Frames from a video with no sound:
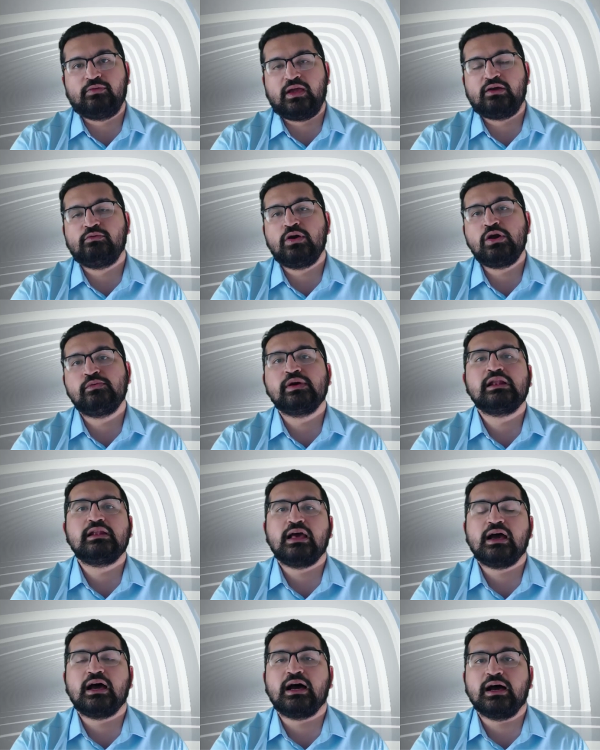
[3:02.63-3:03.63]
We will
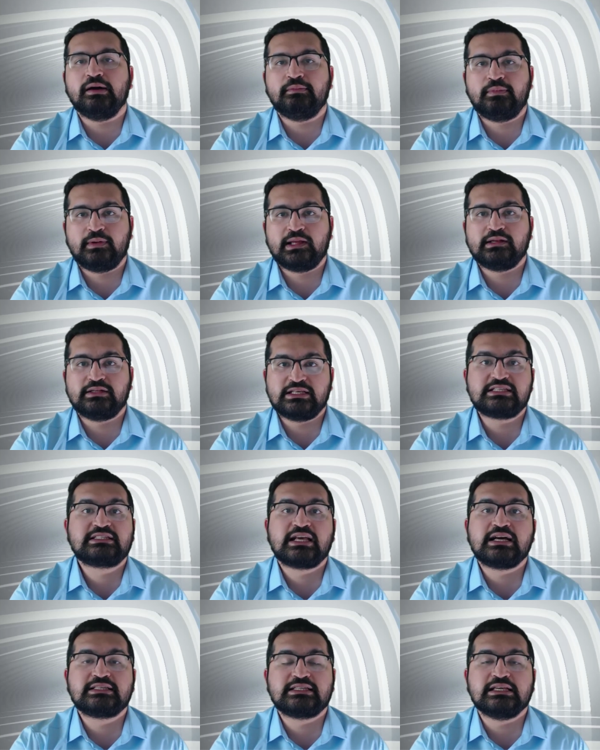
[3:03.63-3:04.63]
uh,
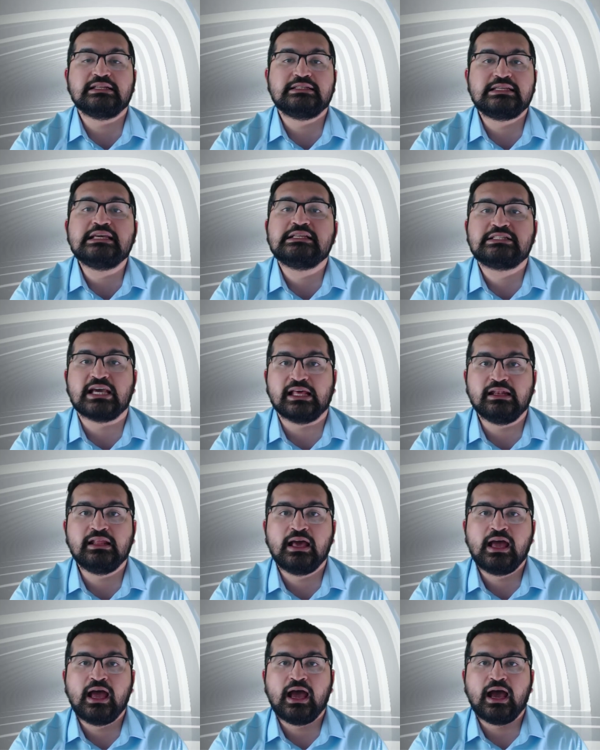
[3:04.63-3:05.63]
discuss in detail
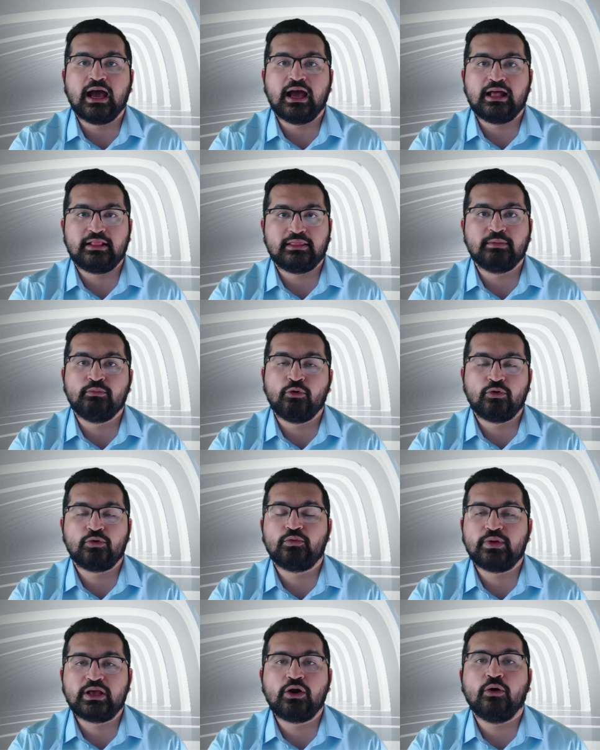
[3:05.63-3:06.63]
uh, the more
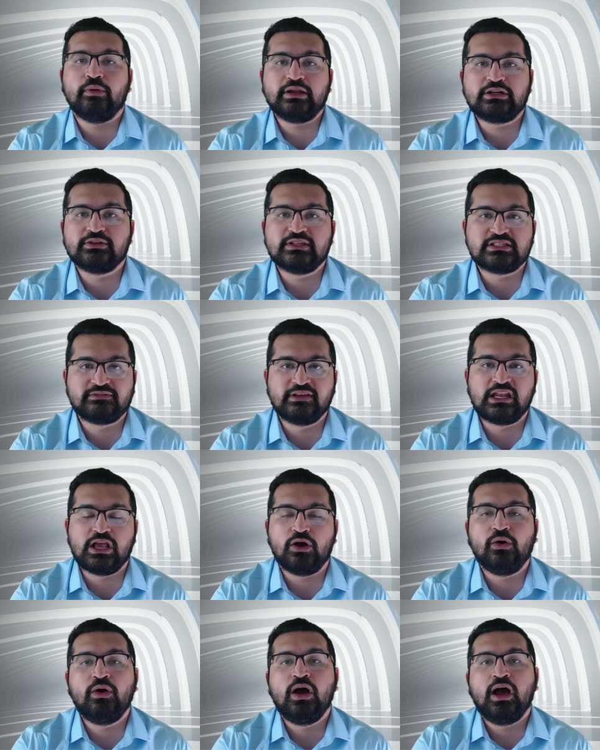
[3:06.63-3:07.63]
we go into this
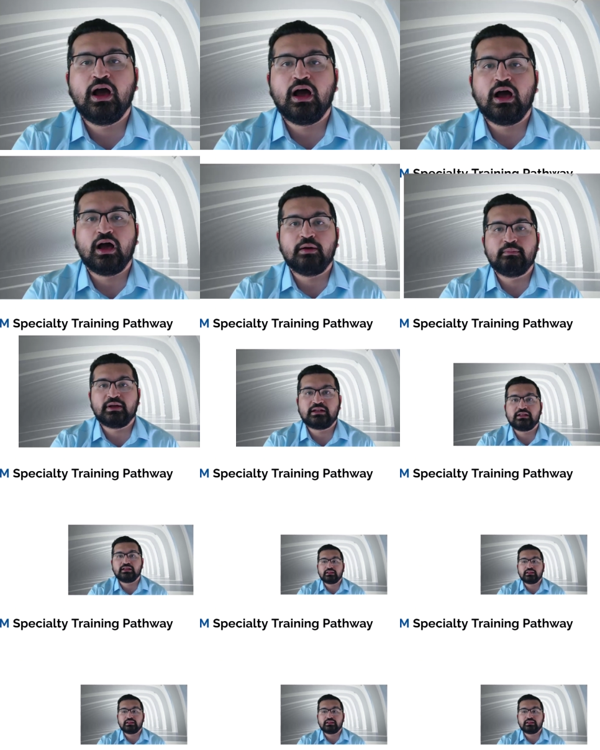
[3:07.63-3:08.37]
video, uh, but